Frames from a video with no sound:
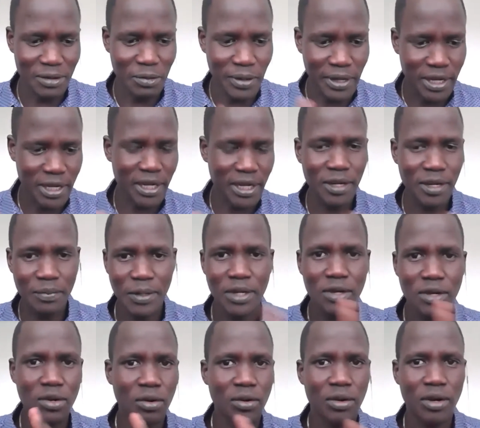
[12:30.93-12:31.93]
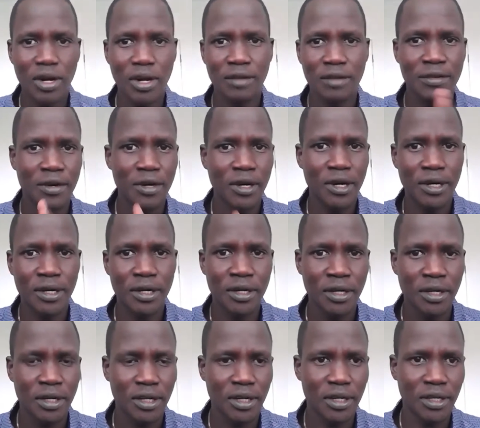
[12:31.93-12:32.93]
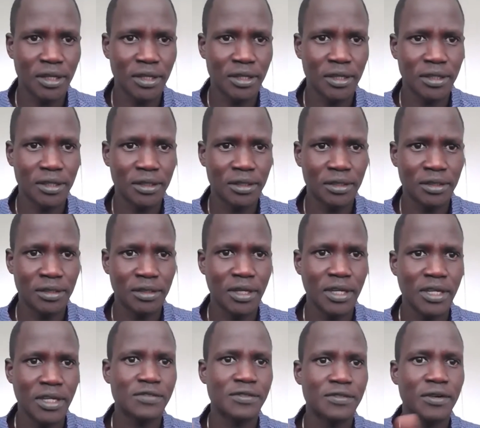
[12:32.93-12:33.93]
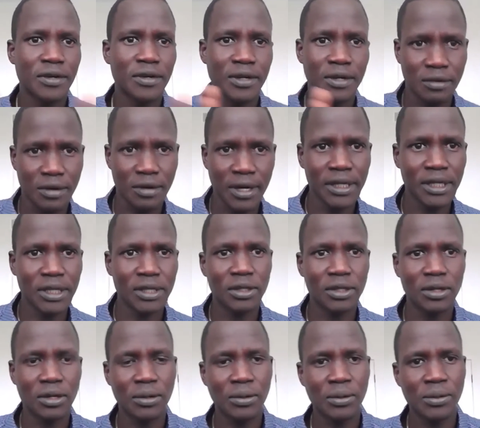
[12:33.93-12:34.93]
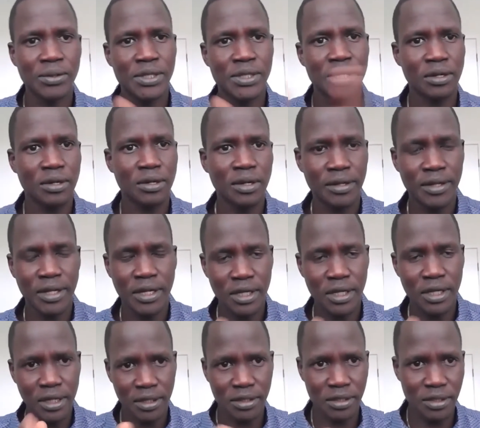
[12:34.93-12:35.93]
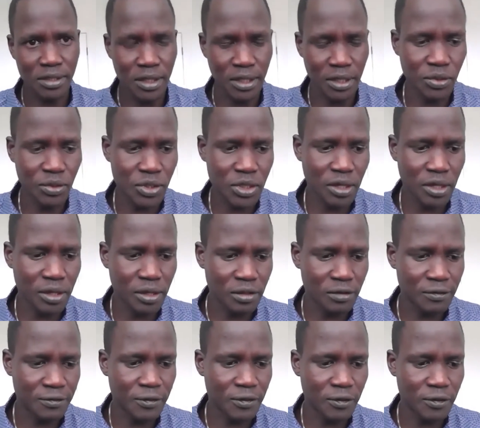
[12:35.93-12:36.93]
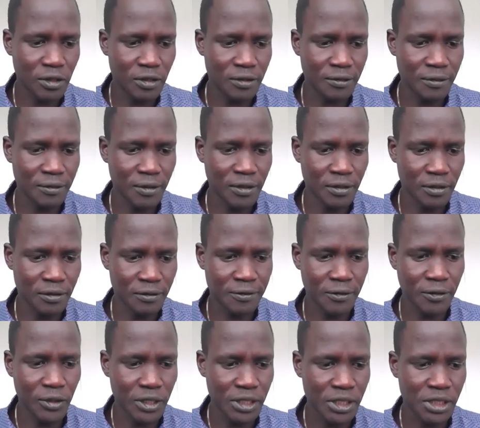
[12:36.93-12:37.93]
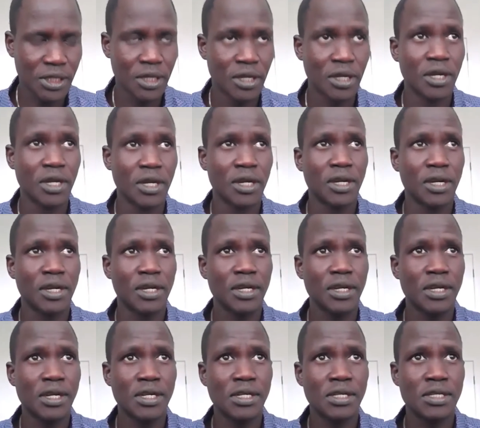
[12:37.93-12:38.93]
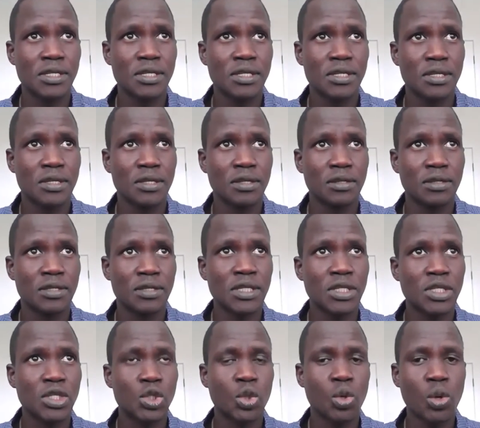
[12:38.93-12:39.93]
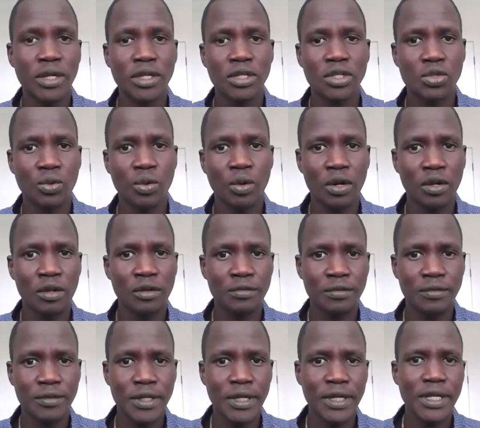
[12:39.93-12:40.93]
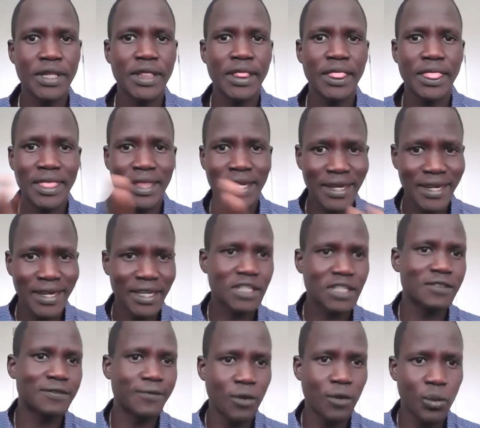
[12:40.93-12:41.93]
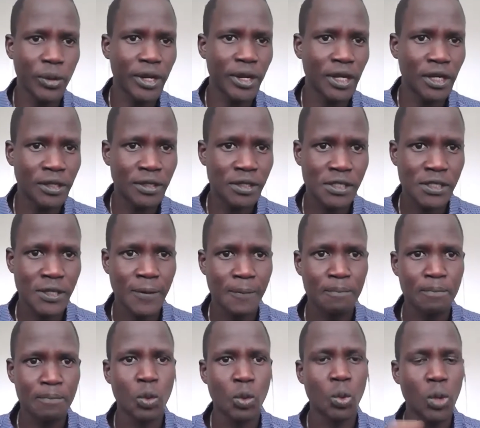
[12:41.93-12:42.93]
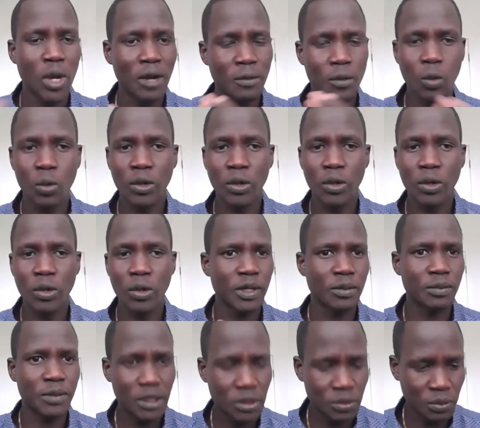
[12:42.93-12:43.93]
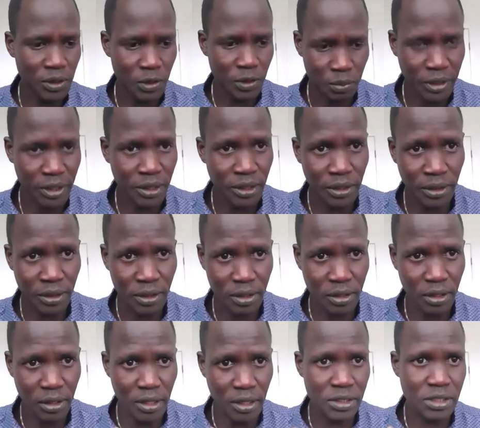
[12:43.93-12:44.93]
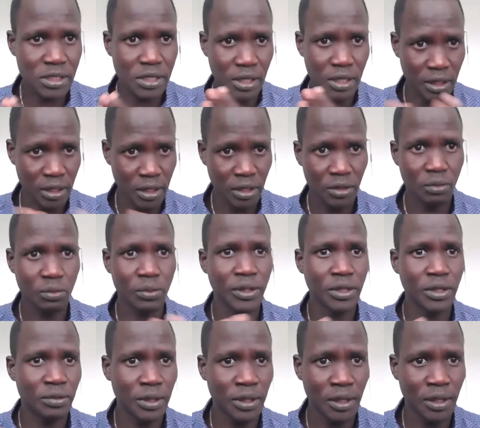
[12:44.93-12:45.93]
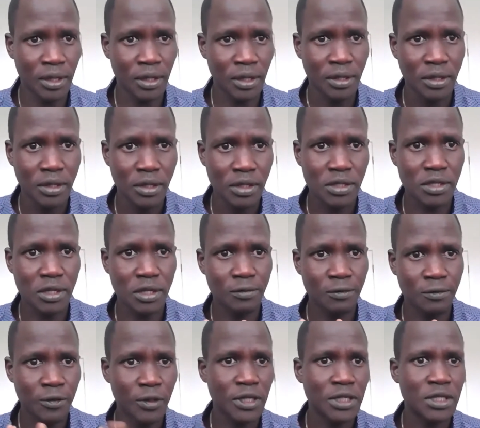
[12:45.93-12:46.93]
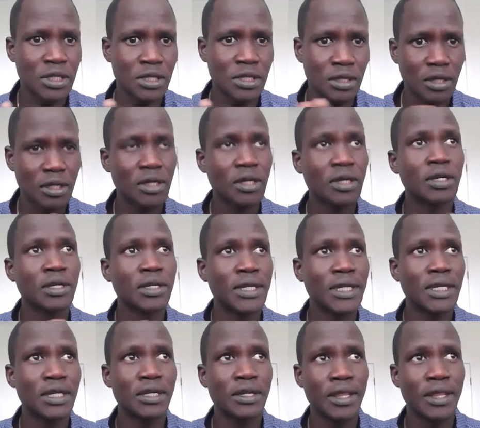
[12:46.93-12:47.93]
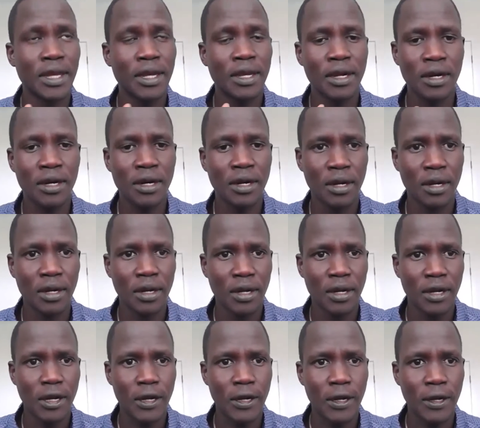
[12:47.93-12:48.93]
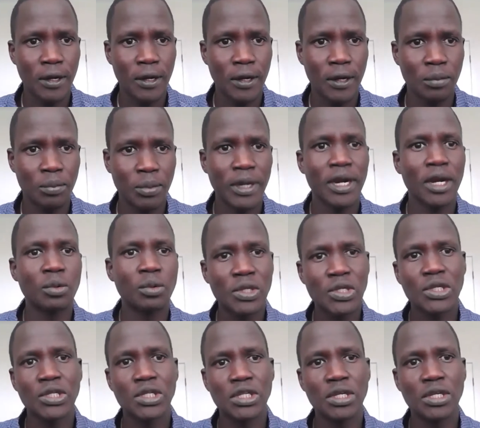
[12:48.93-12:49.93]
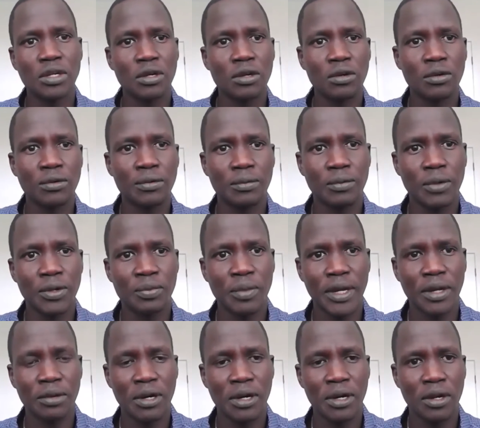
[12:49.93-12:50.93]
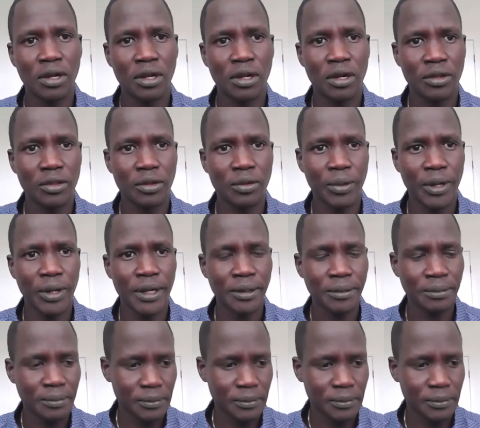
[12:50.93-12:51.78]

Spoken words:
kind of been going off and on as far running goes and all of that. Like you saw on in the footage, is since 2012. Then the next 4 years, I was pretty much with Bill constantly. We doing some footage here and there, but I was continuing with my running along the way.